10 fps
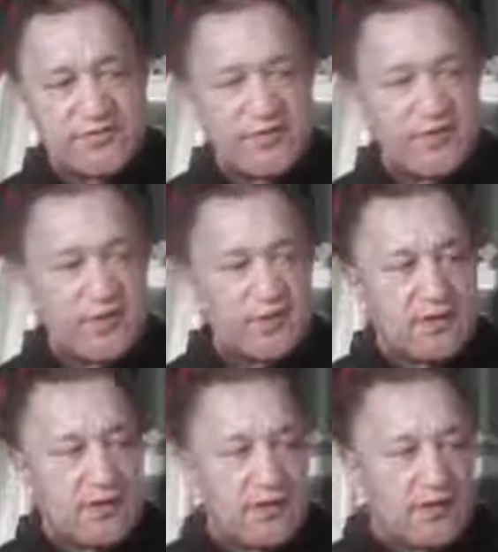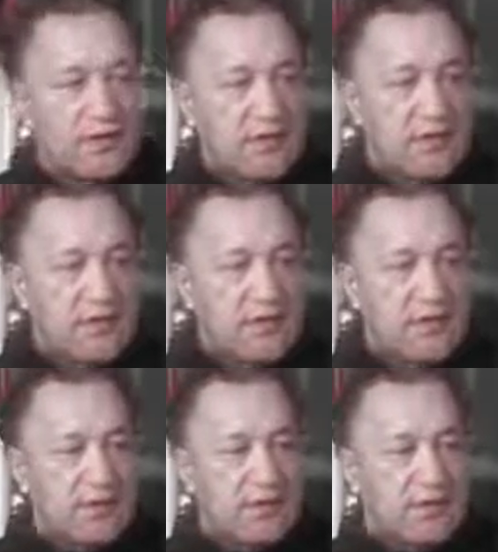
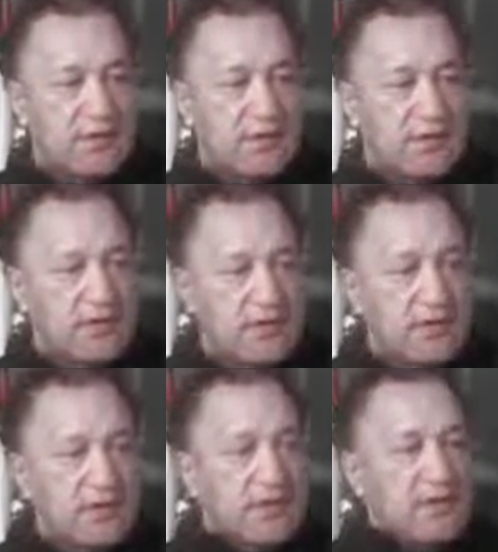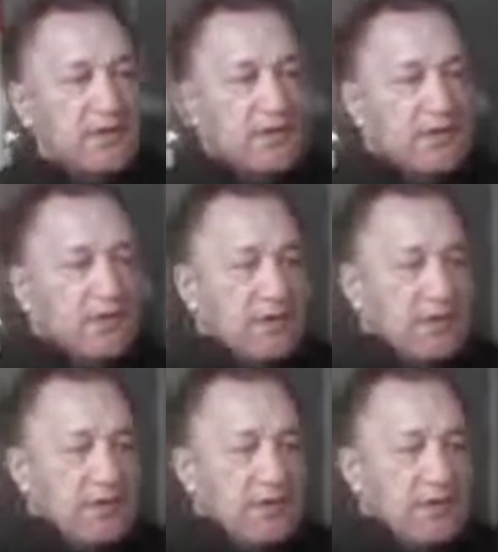Nobody speaks.